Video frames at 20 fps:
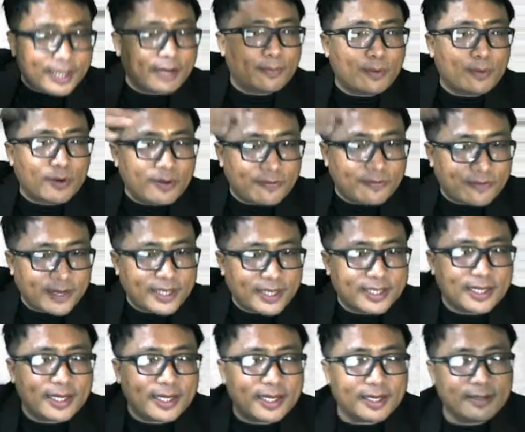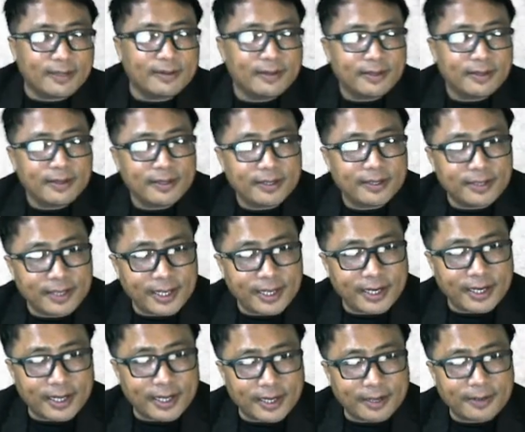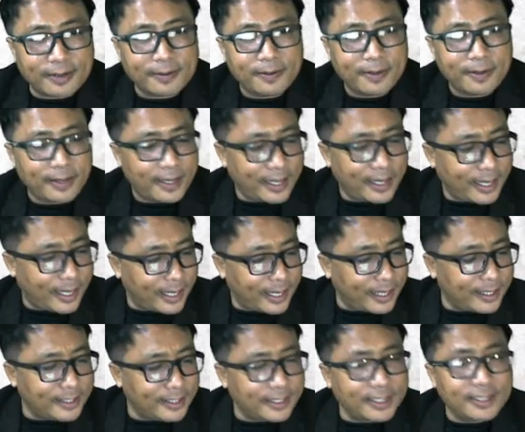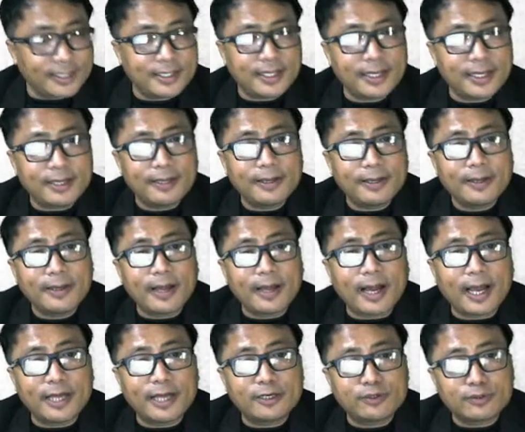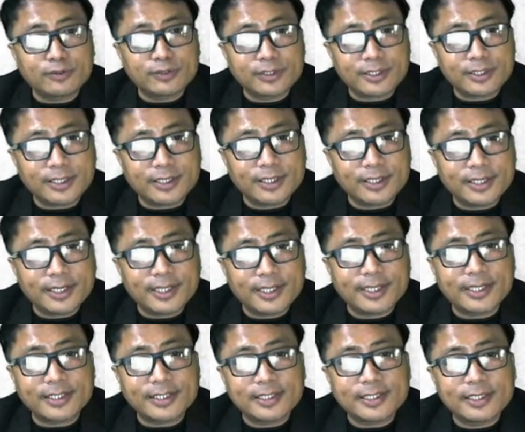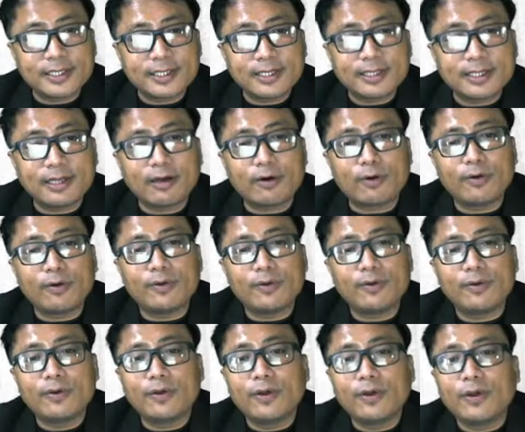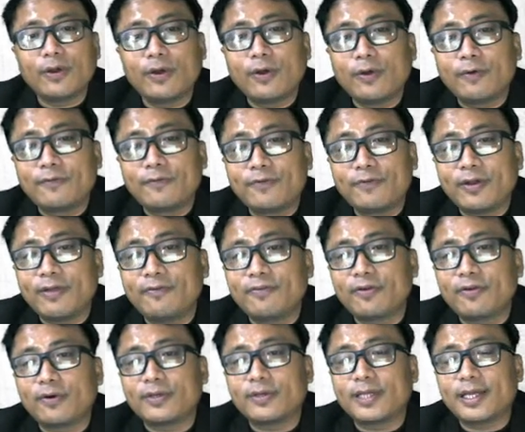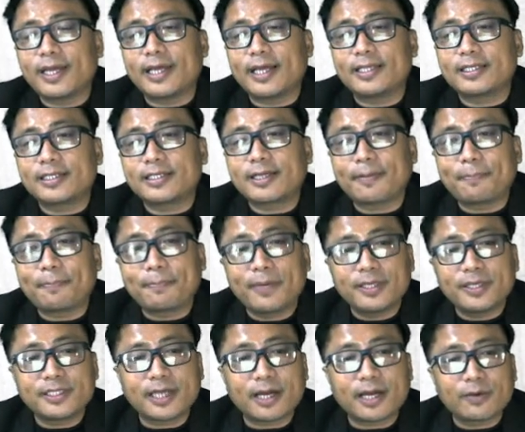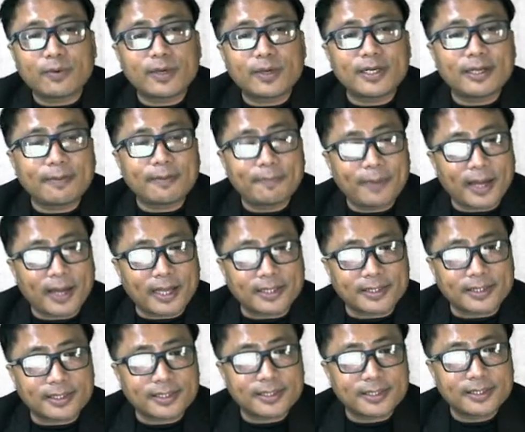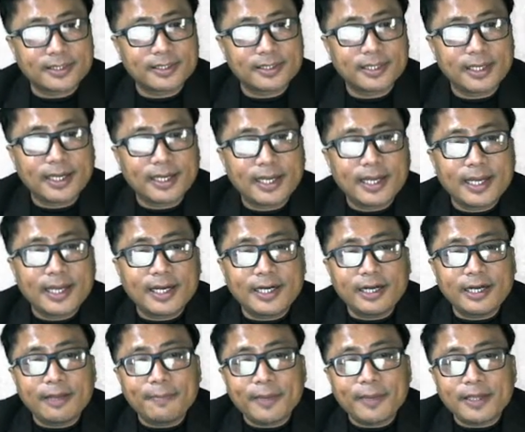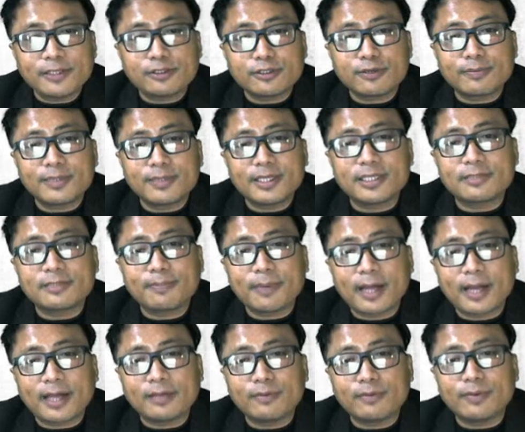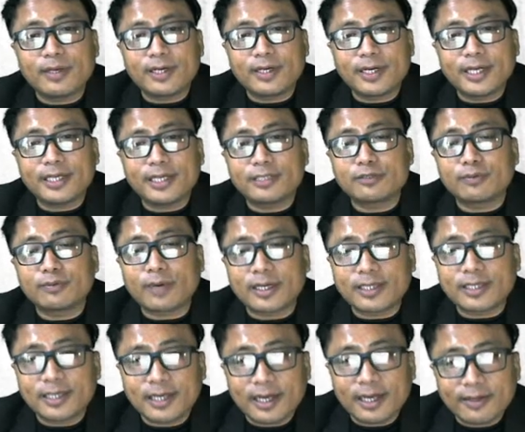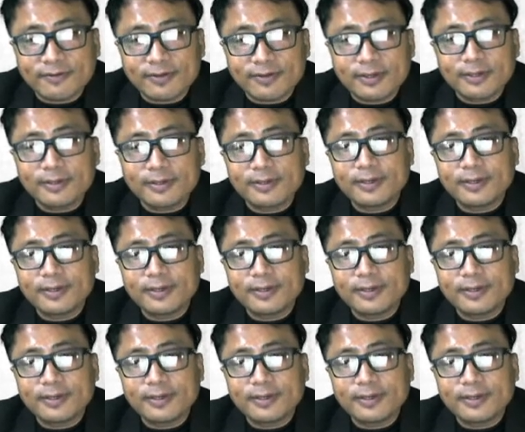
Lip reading: and modifying the area. Here in the hydroseer it is the free floating and submerged aquatic plants. Remains of this plant will raise water level,